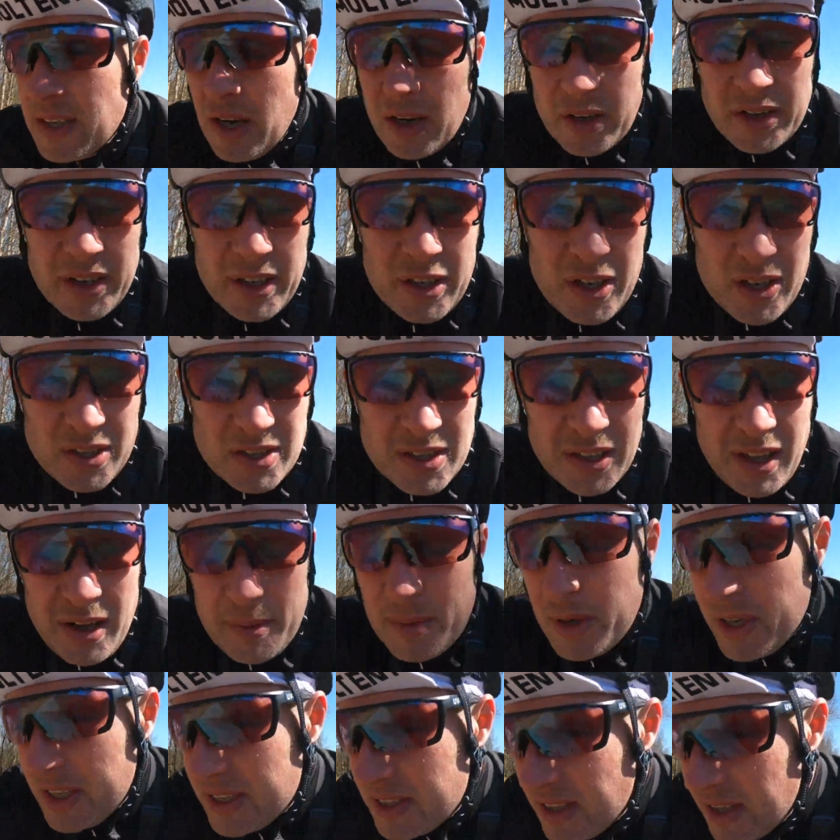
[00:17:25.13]
not gonna cost a lot of
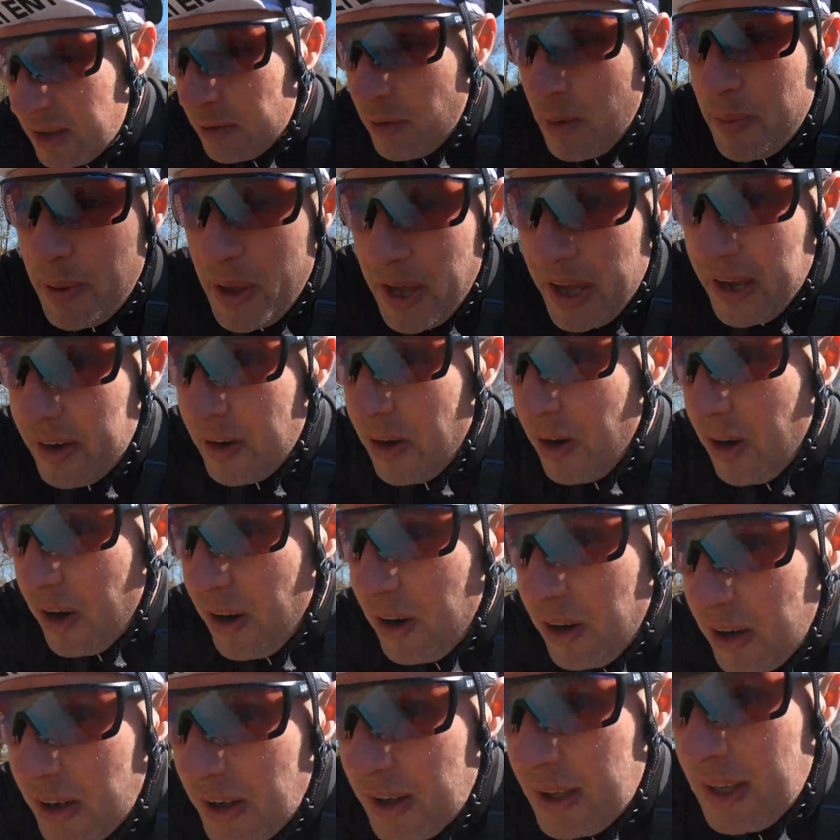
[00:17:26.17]
money to repair
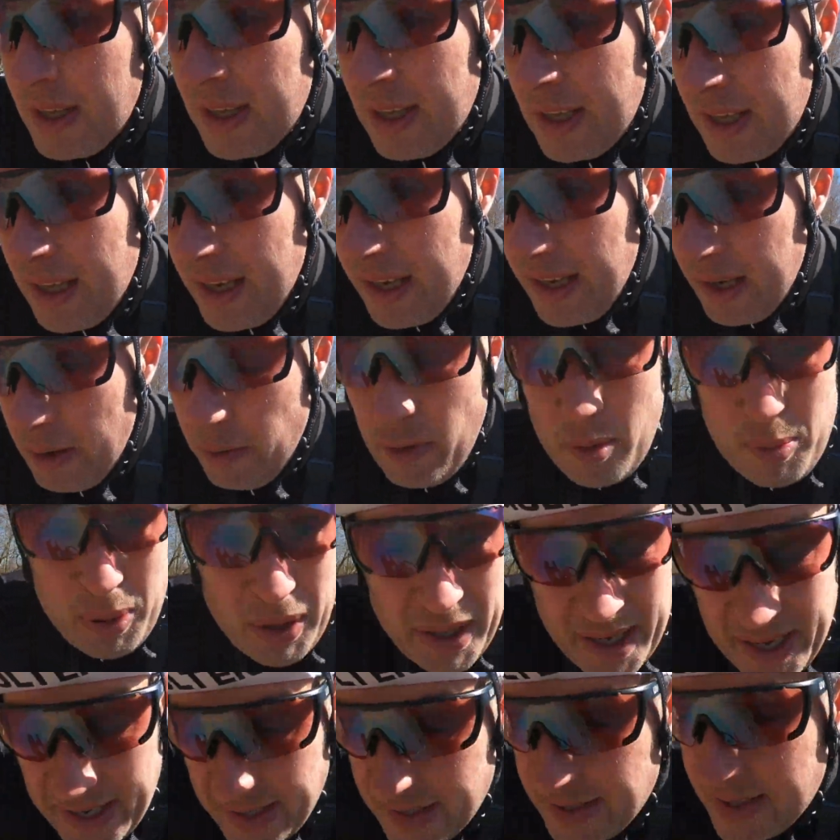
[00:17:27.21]
or
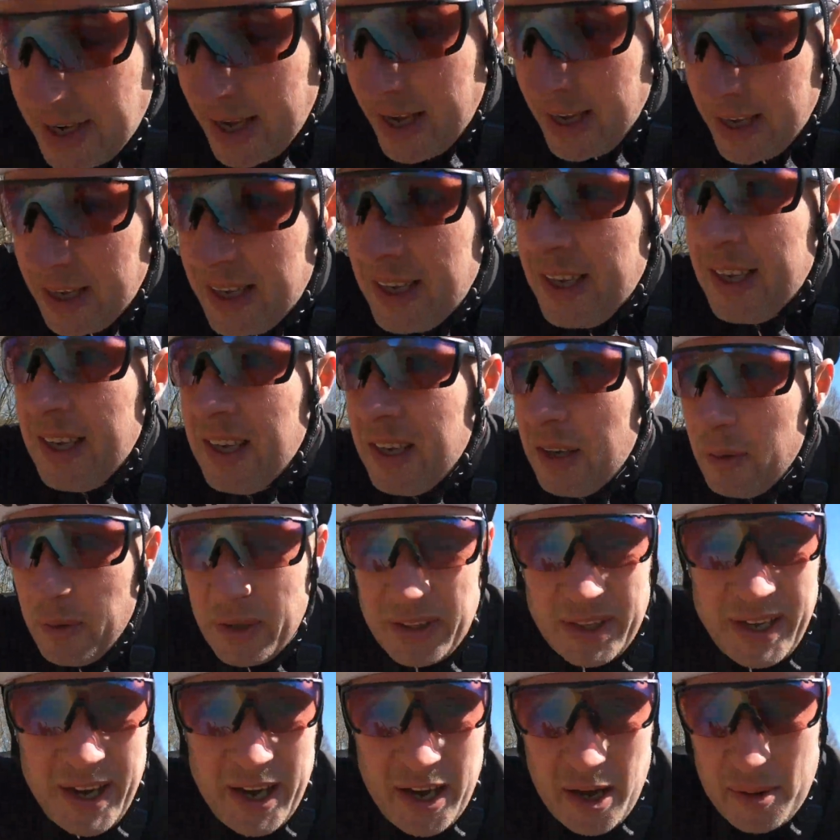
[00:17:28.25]
replace. With
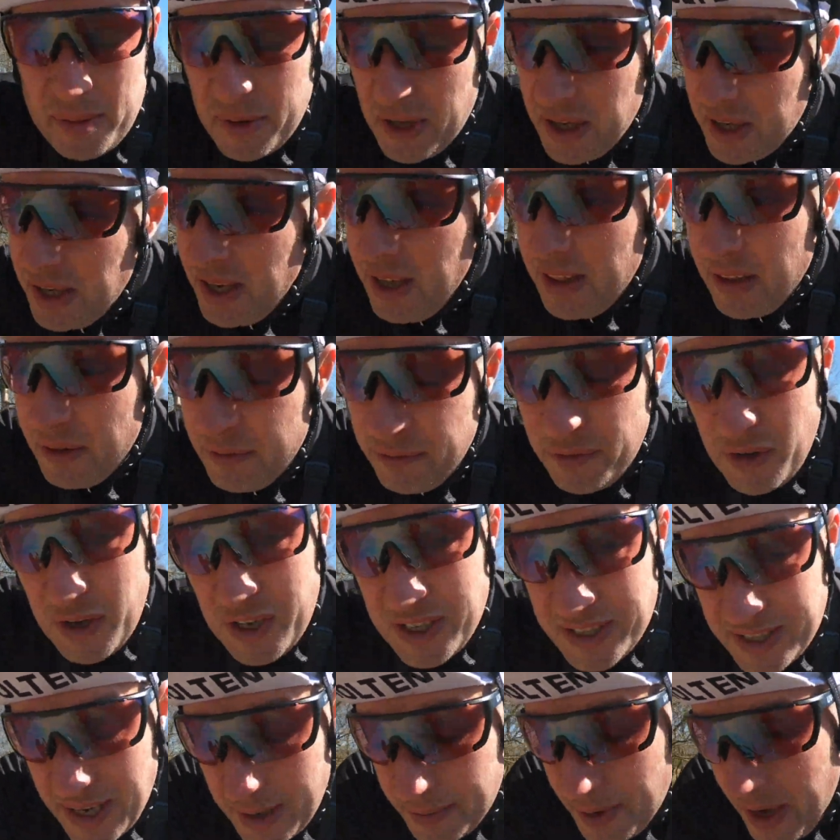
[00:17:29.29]
carbon, the
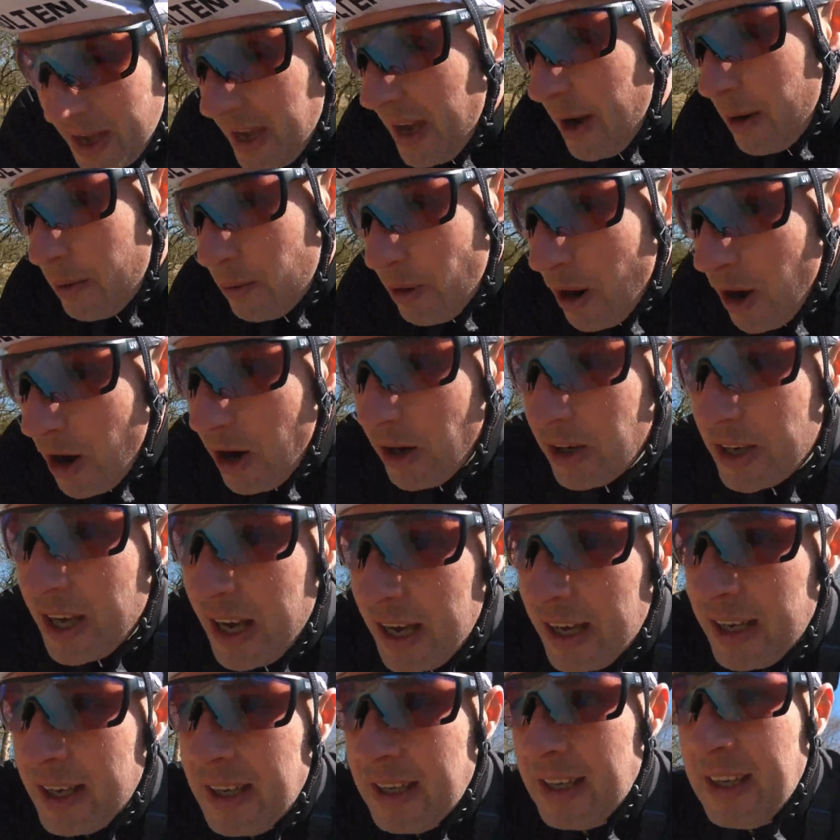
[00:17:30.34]
first time you hit a rock,
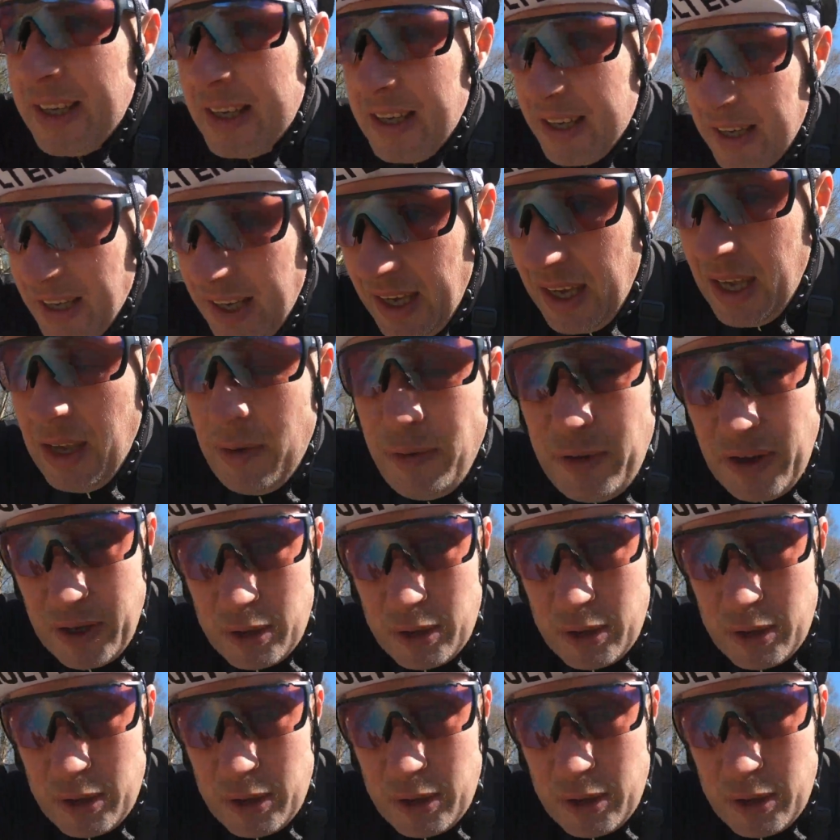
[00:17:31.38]
if it